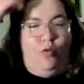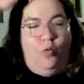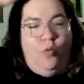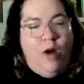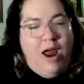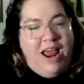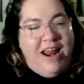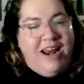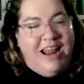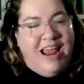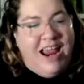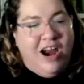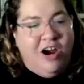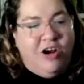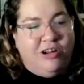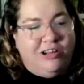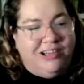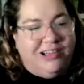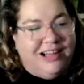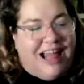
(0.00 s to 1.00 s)

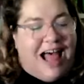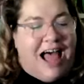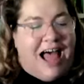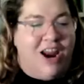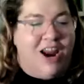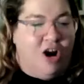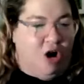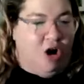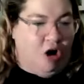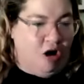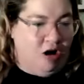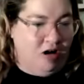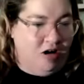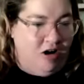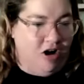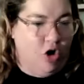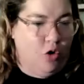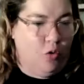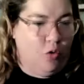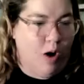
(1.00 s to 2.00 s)
Red-haired liar
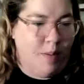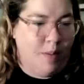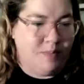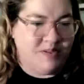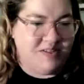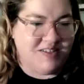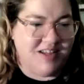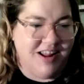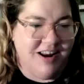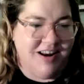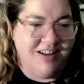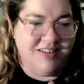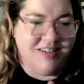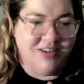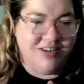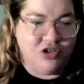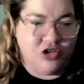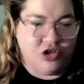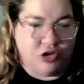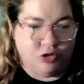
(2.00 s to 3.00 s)
corrupts
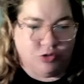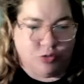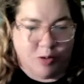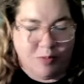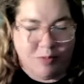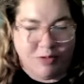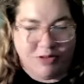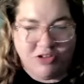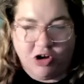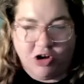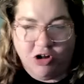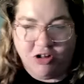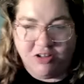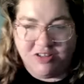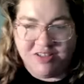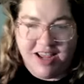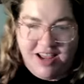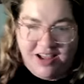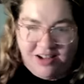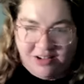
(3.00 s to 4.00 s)
innocent children with tall
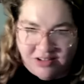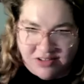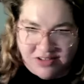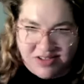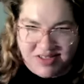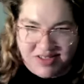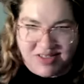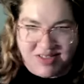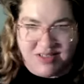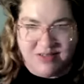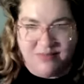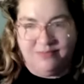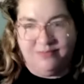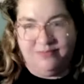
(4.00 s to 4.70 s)
tales.